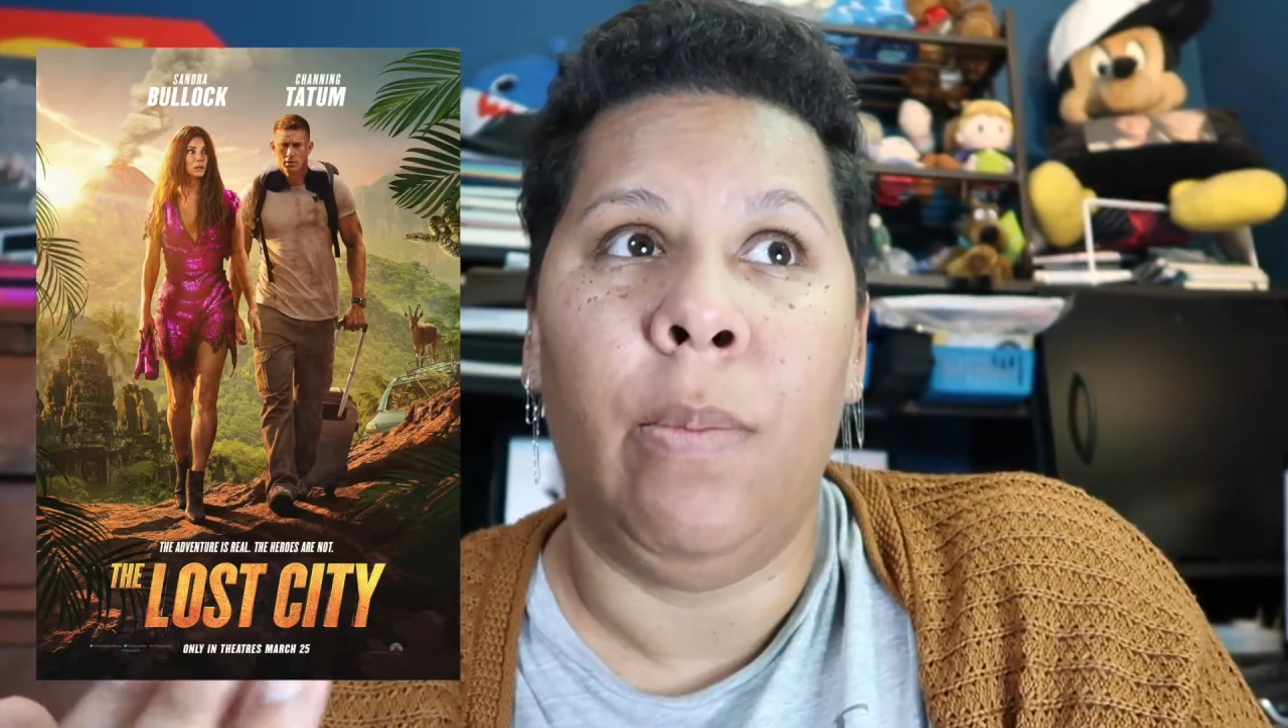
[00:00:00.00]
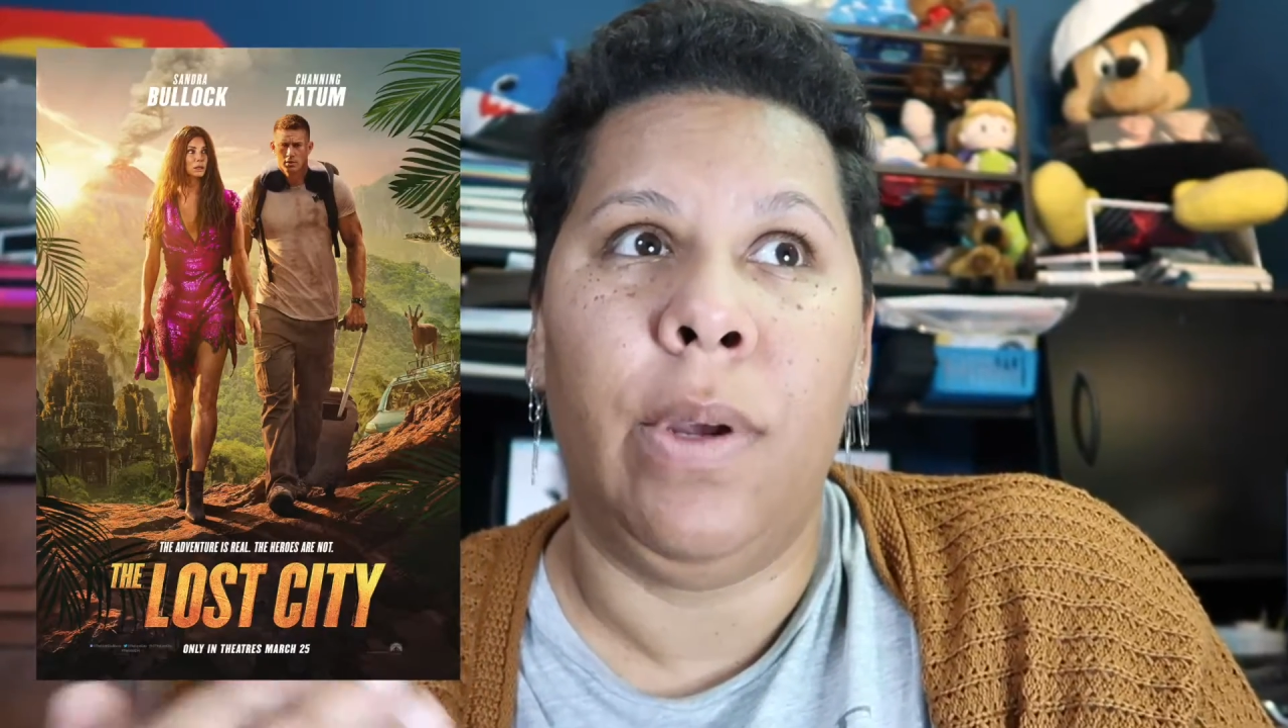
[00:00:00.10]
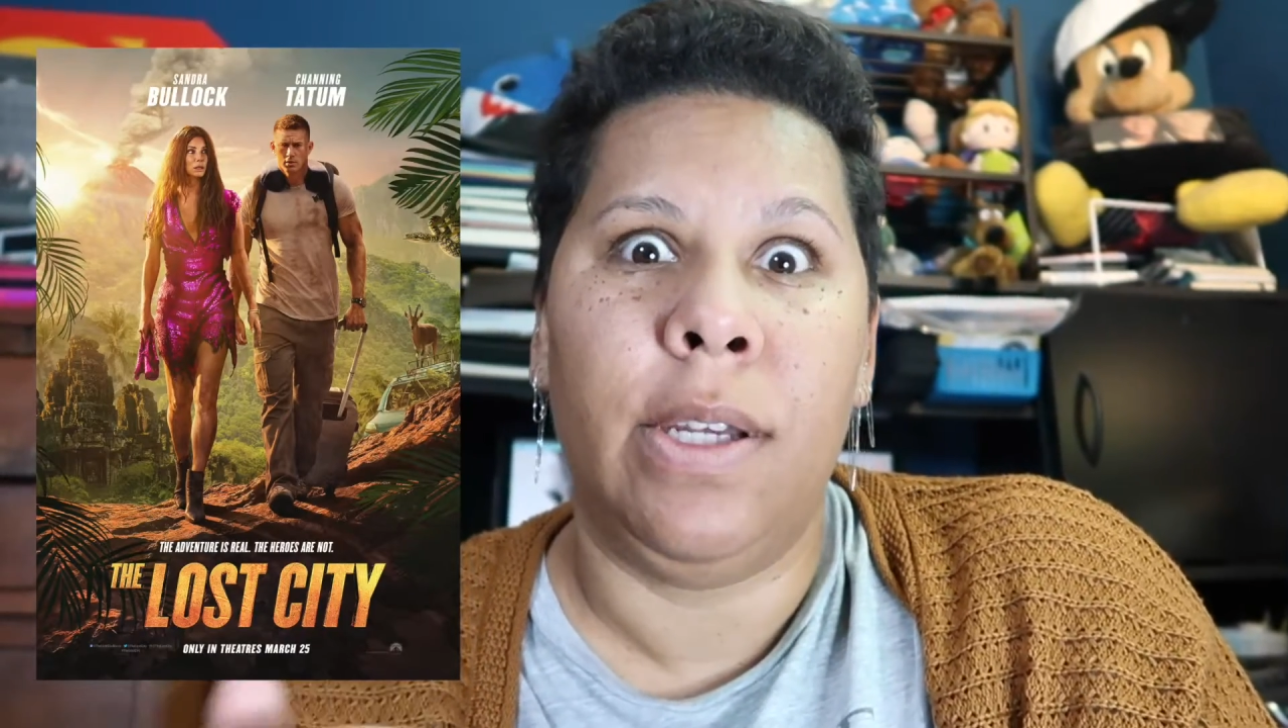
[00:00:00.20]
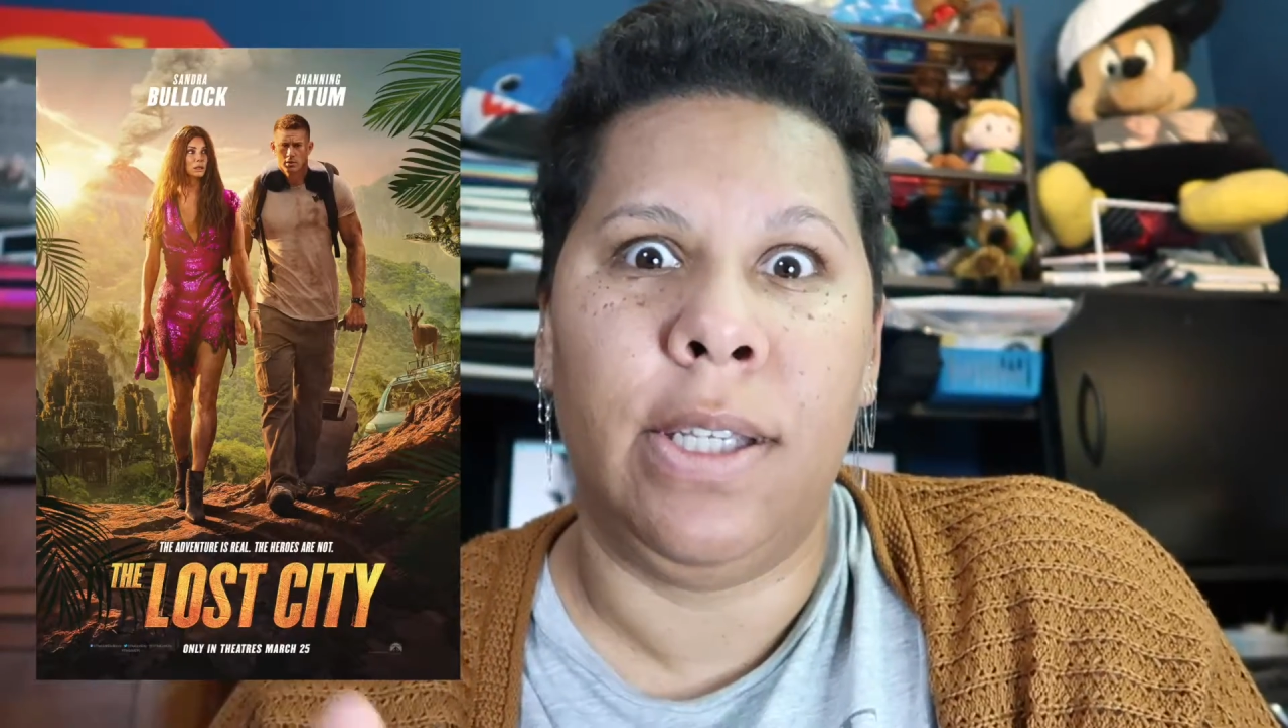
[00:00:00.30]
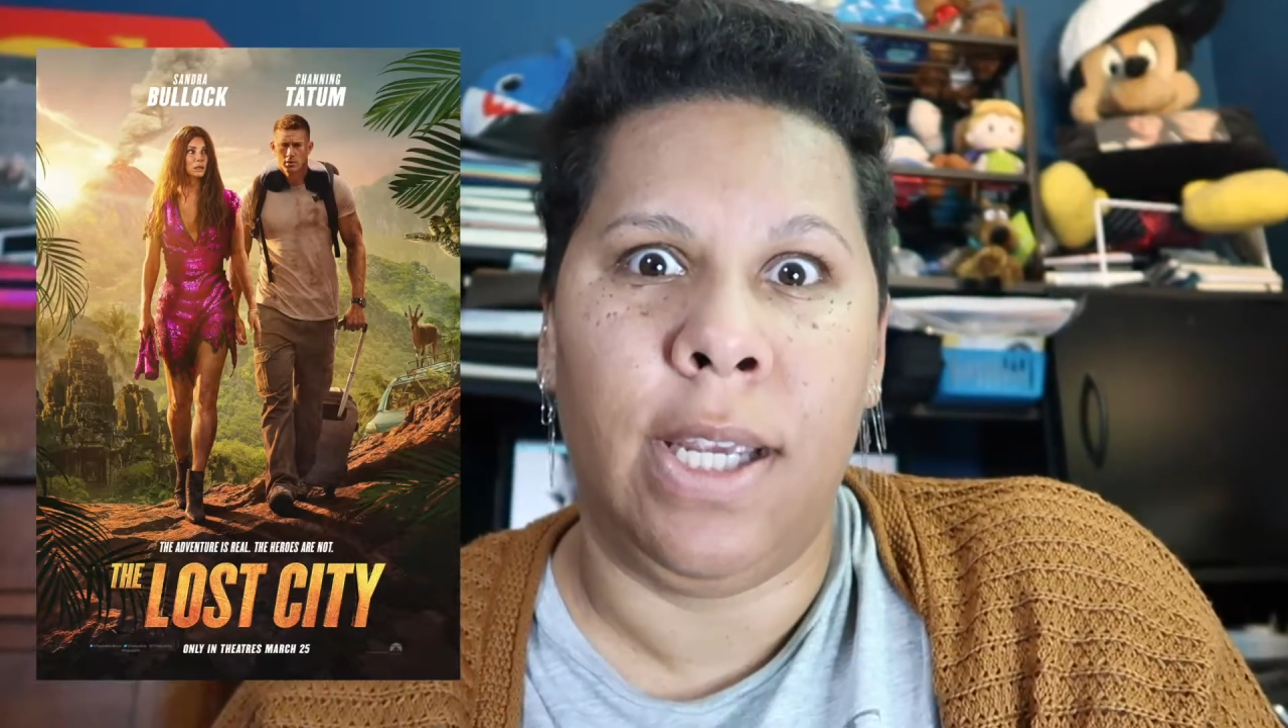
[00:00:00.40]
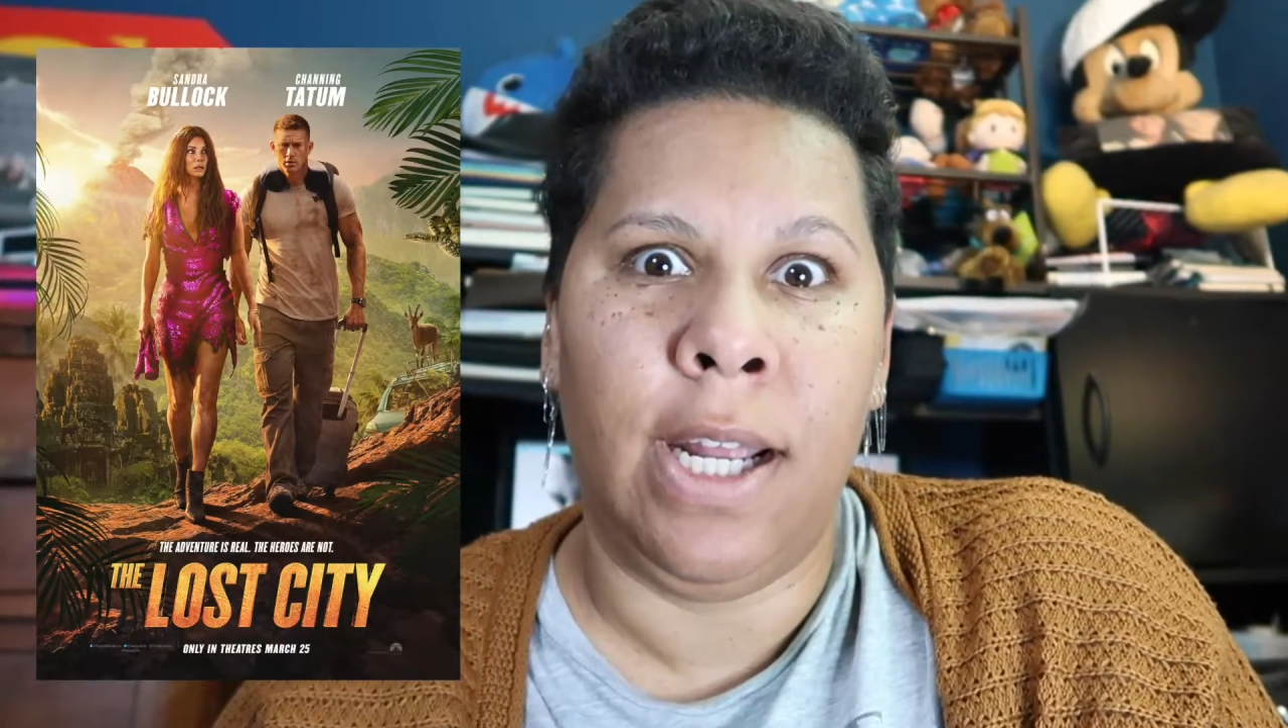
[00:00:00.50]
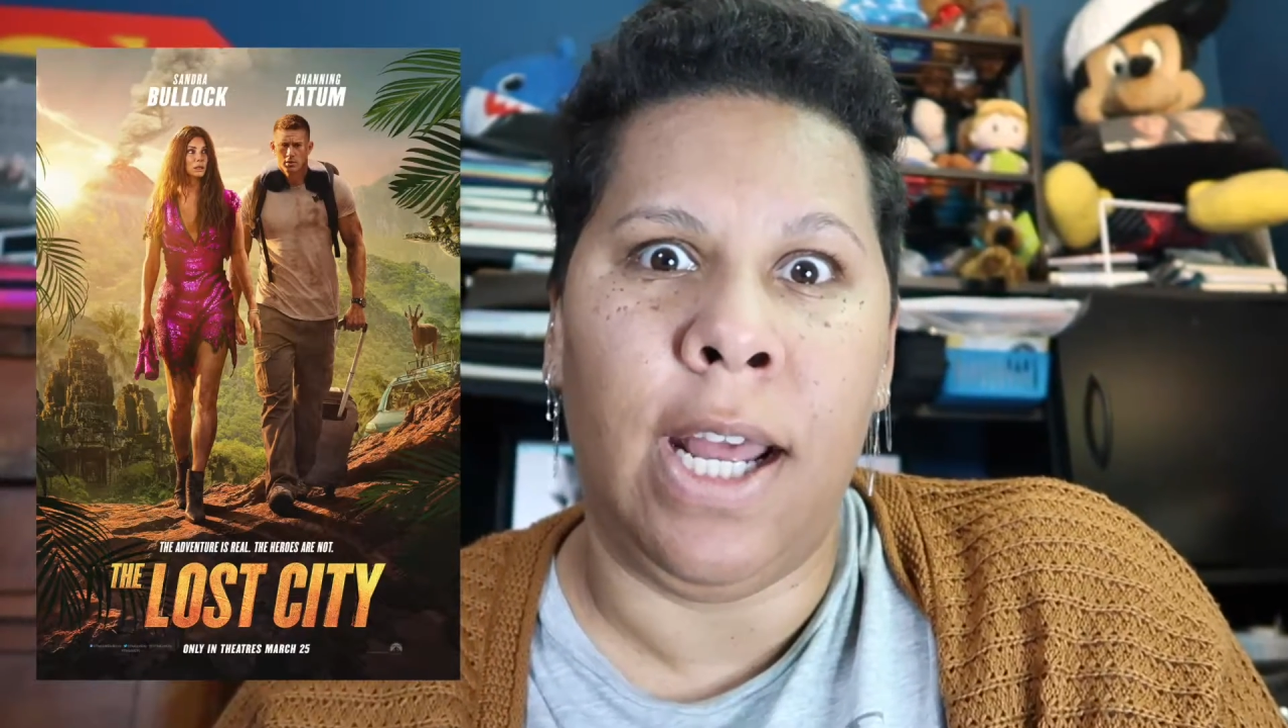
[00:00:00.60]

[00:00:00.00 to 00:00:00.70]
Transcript: because again,